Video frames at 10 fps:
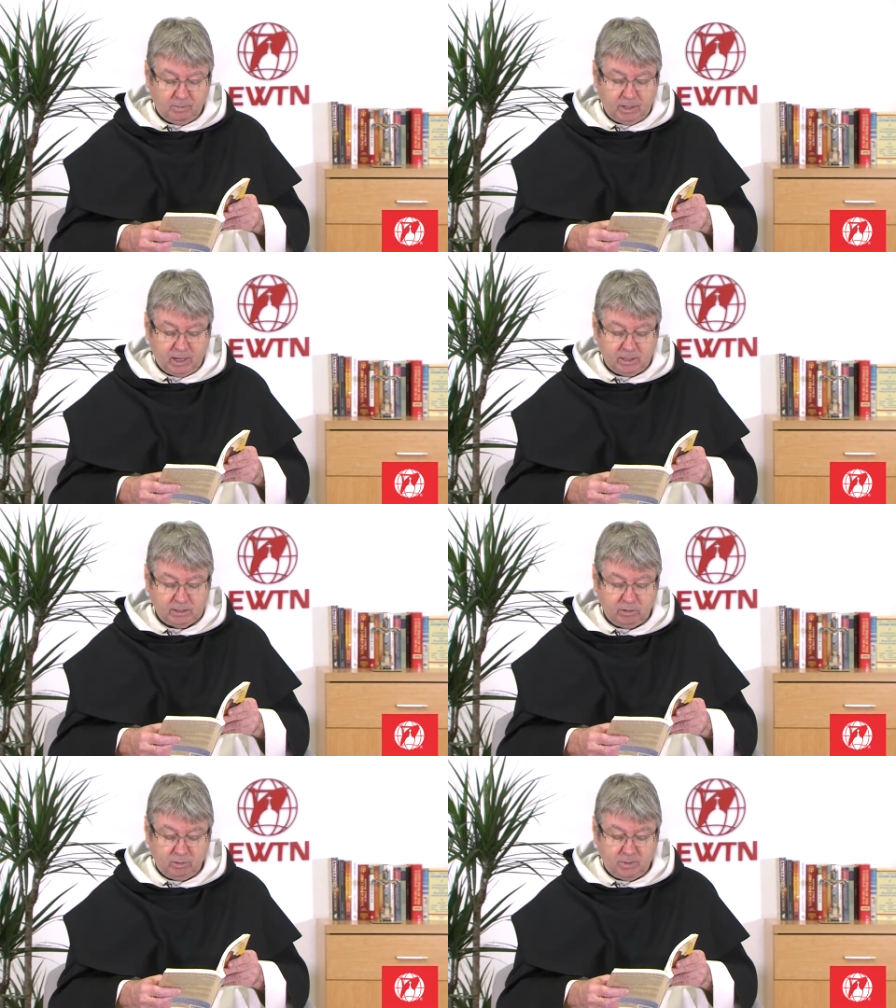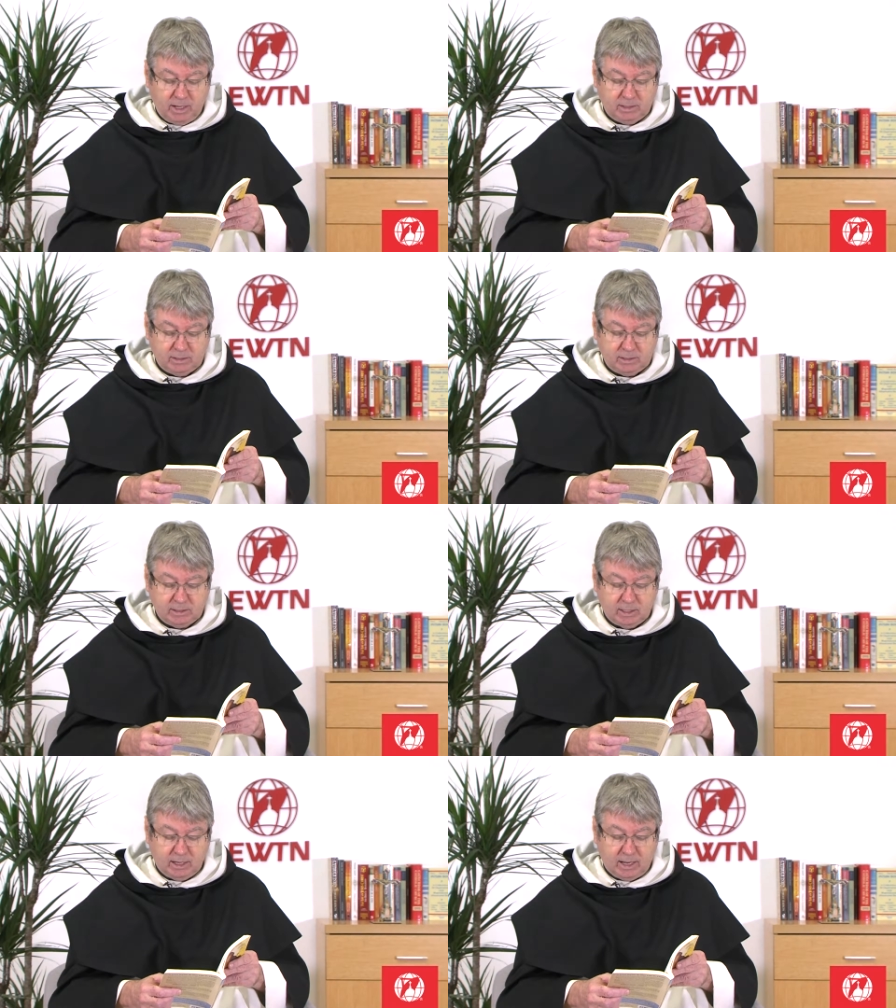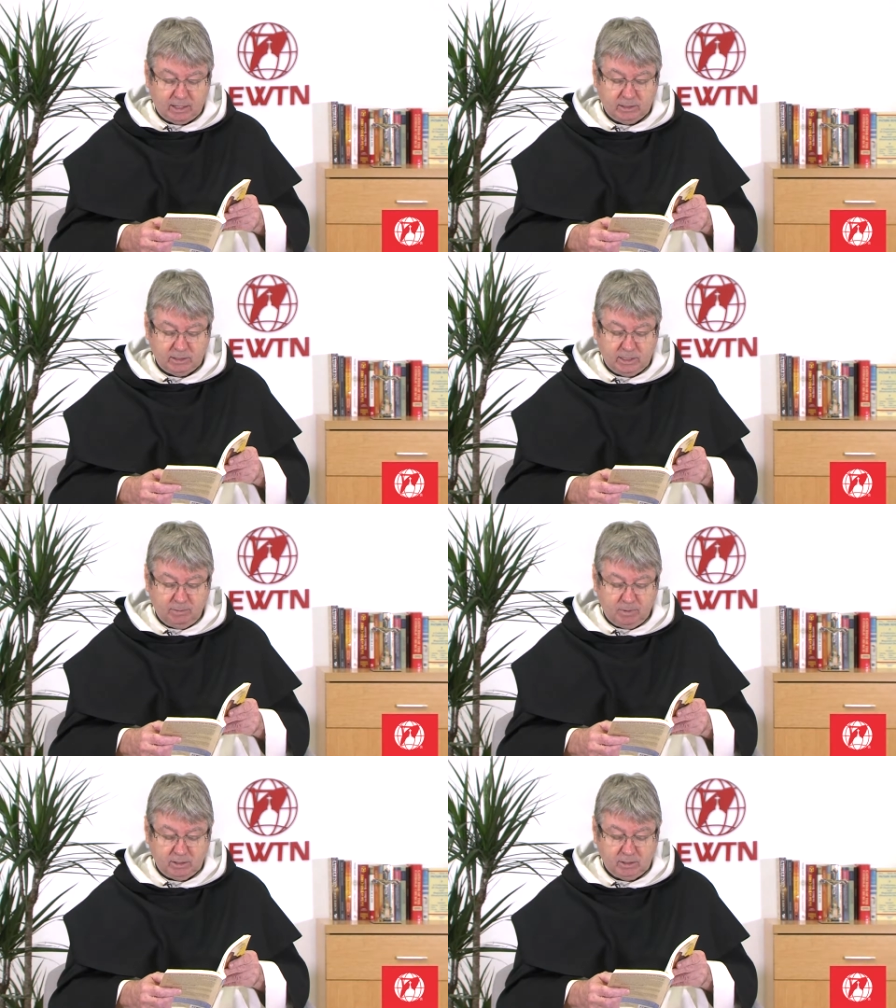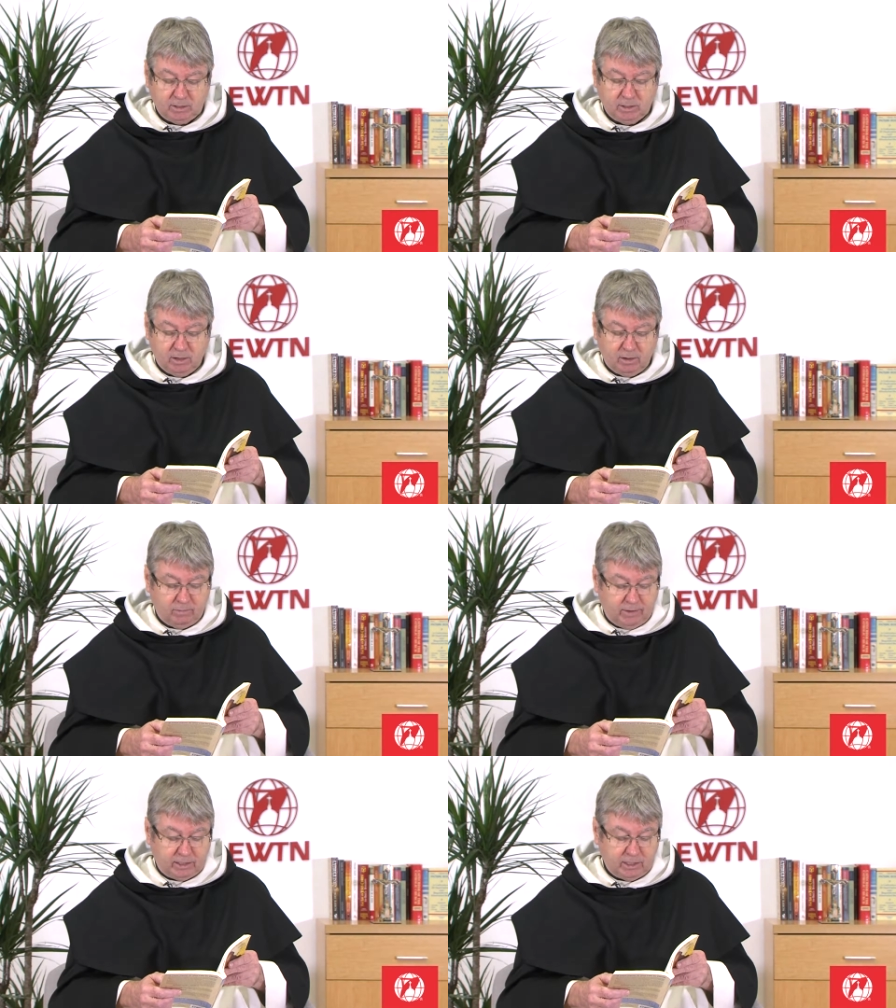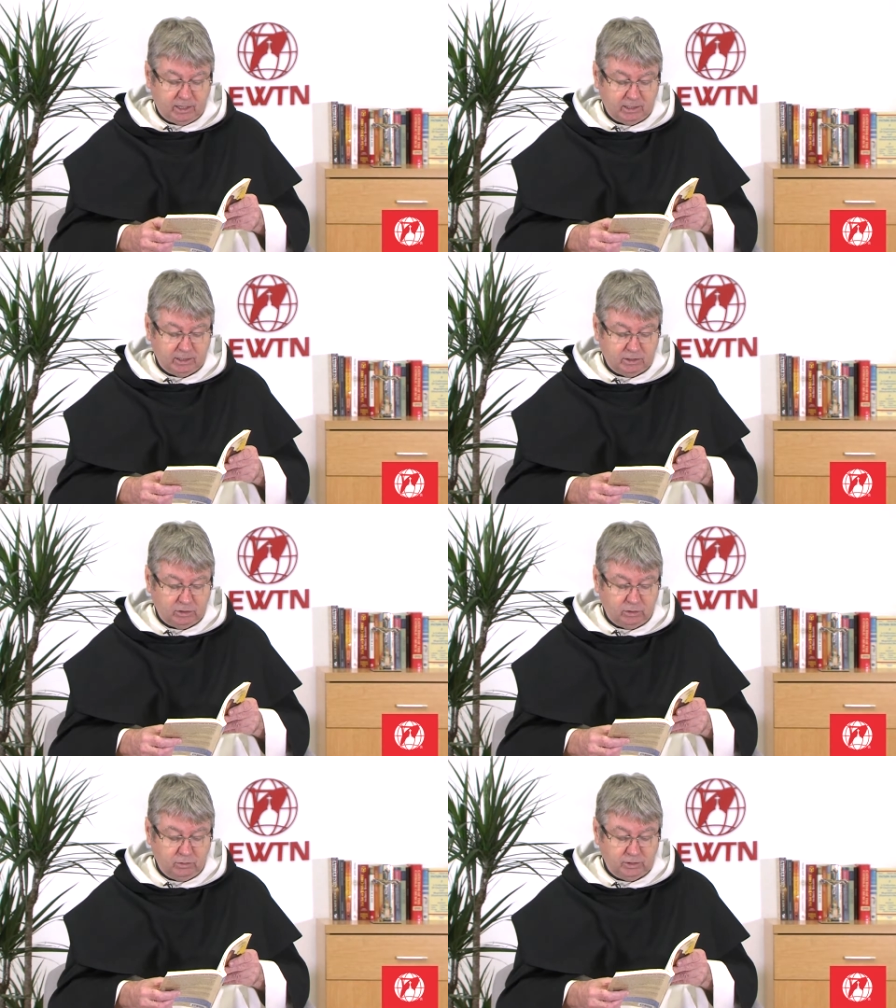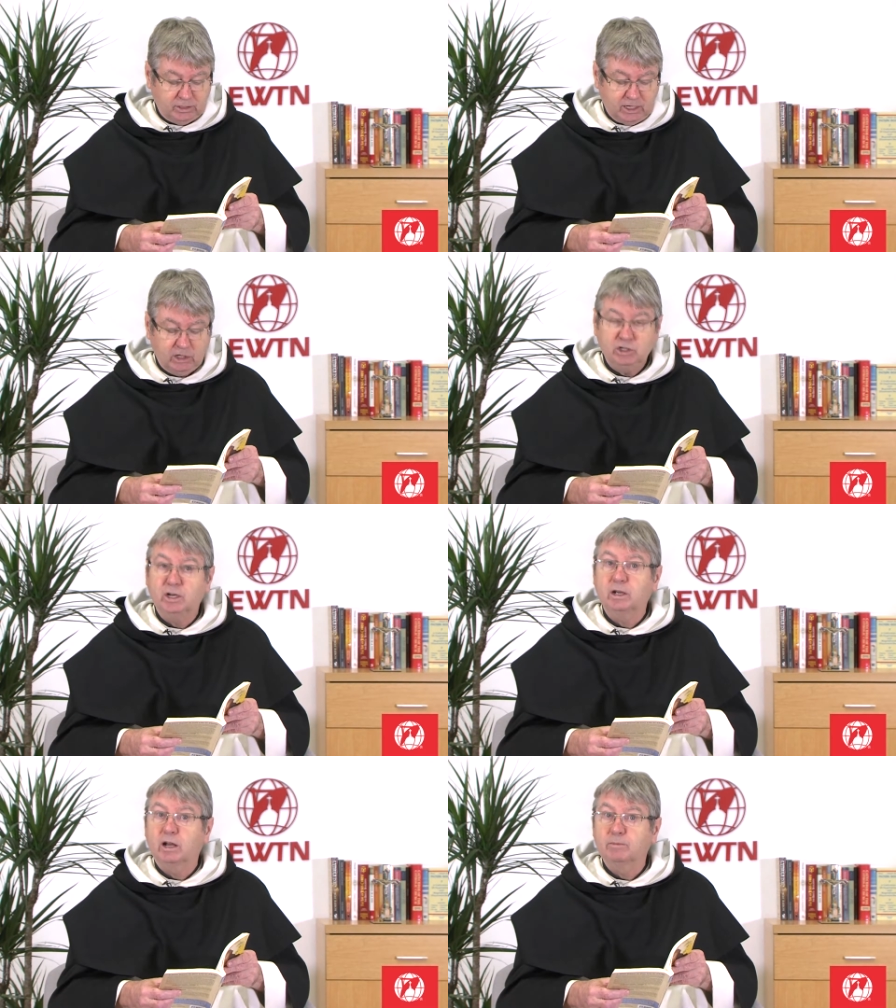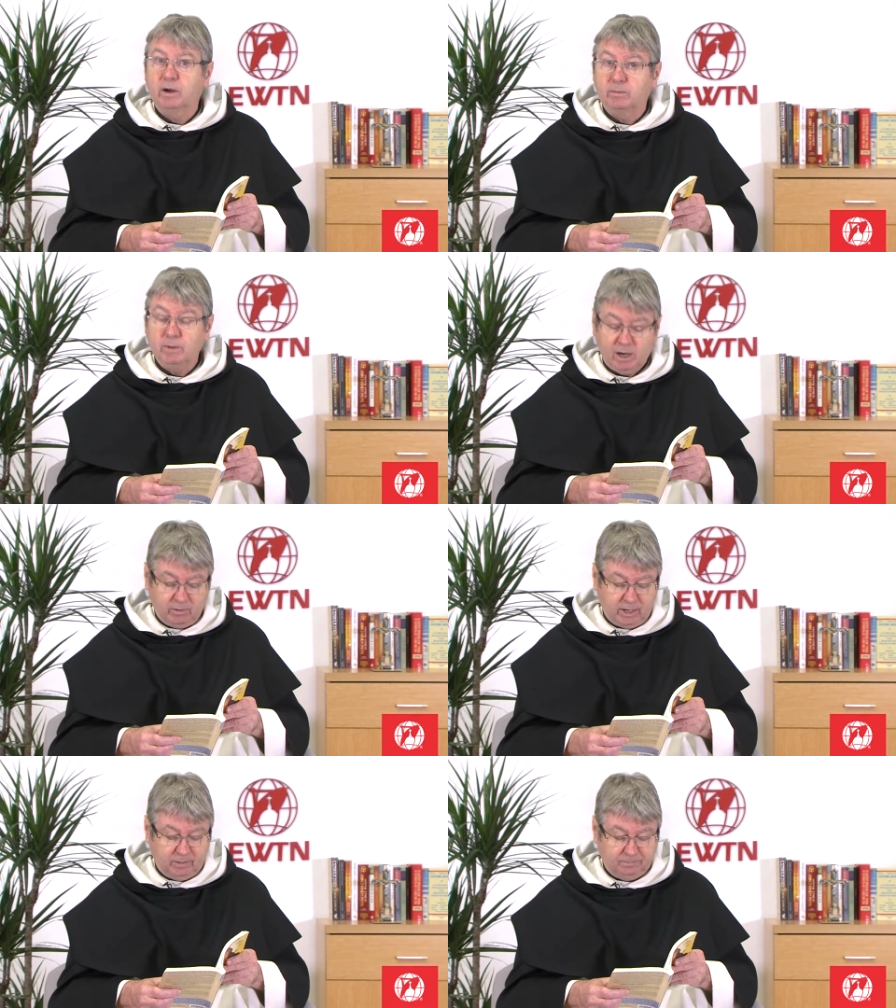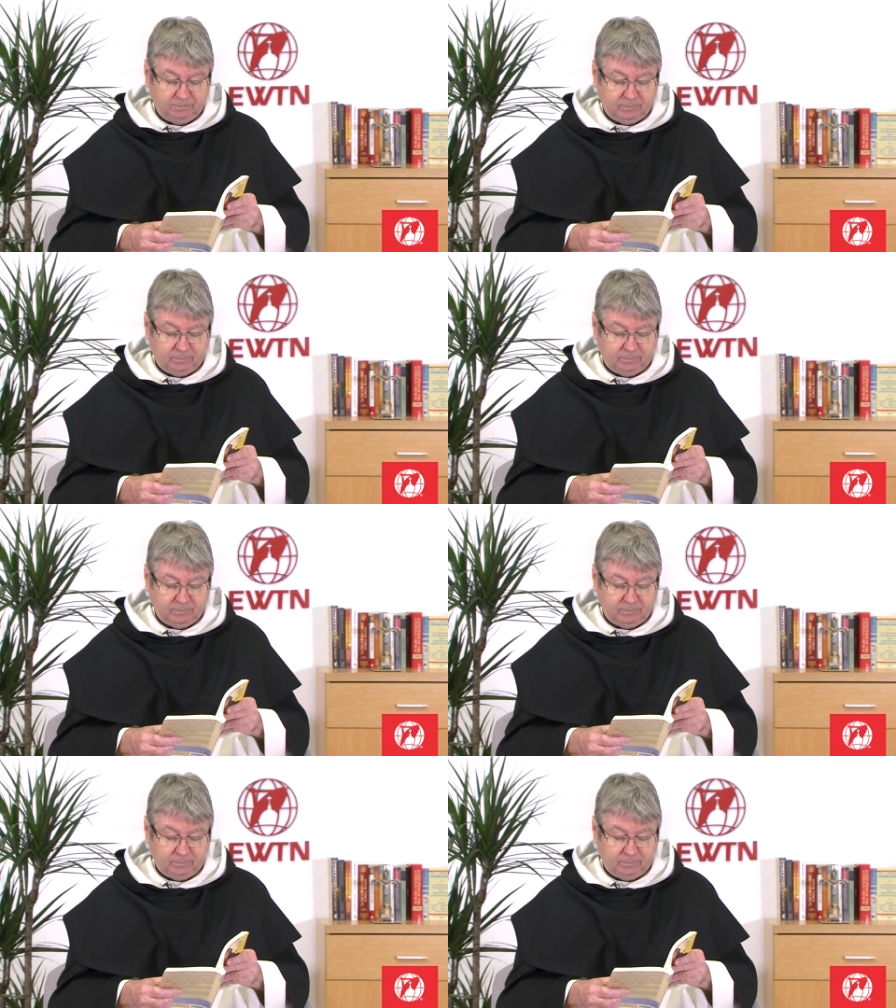because he repeats and deepens Vatican II's teaching on Mary.